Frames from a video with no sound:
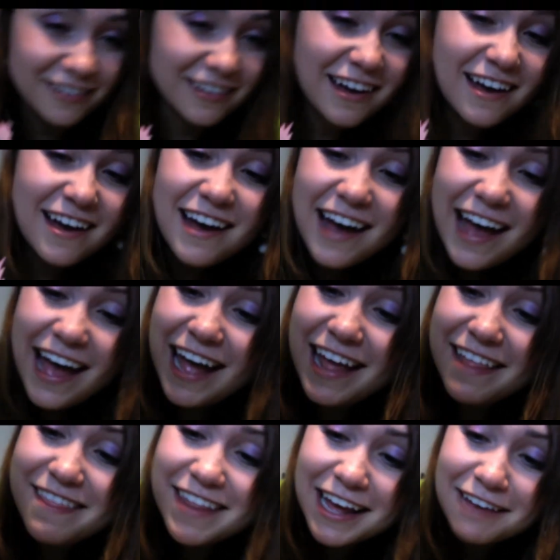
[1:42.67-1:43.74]
And
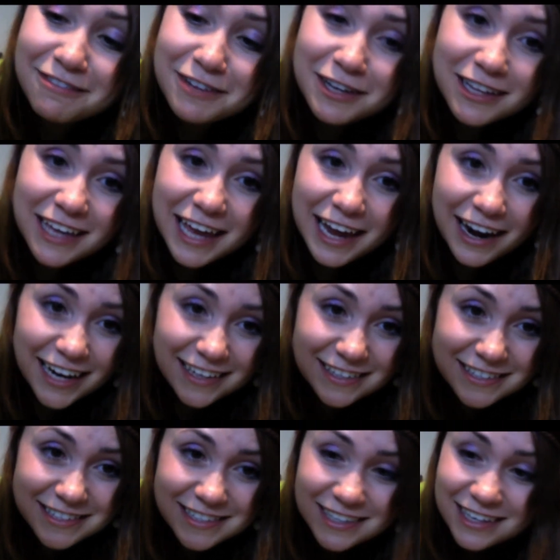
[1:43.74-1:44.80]
then I have little
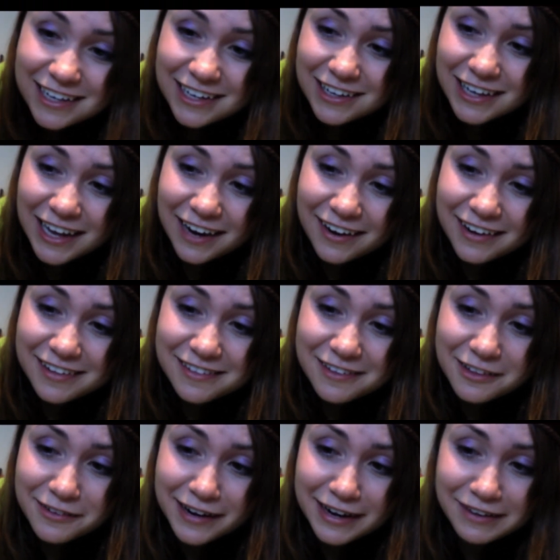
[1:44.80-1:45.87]
carrots, carrots
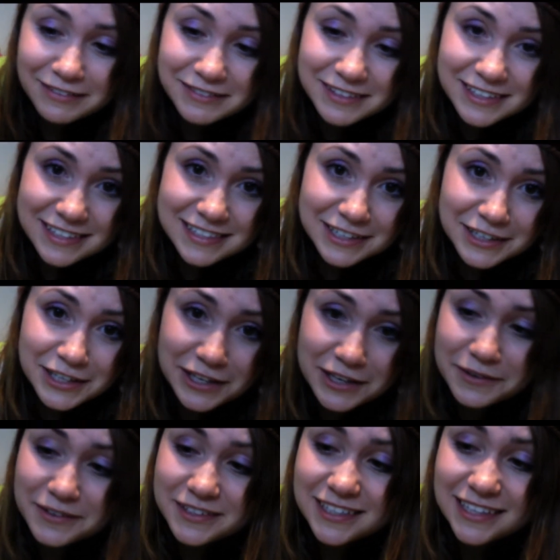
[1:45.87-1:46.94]
all around because they're
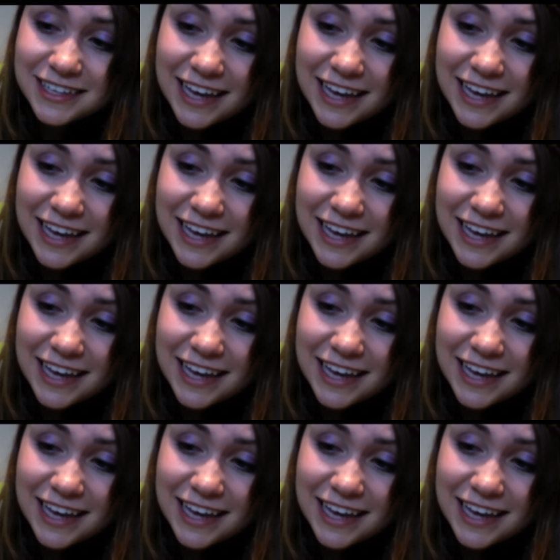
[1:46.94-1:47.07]
cute.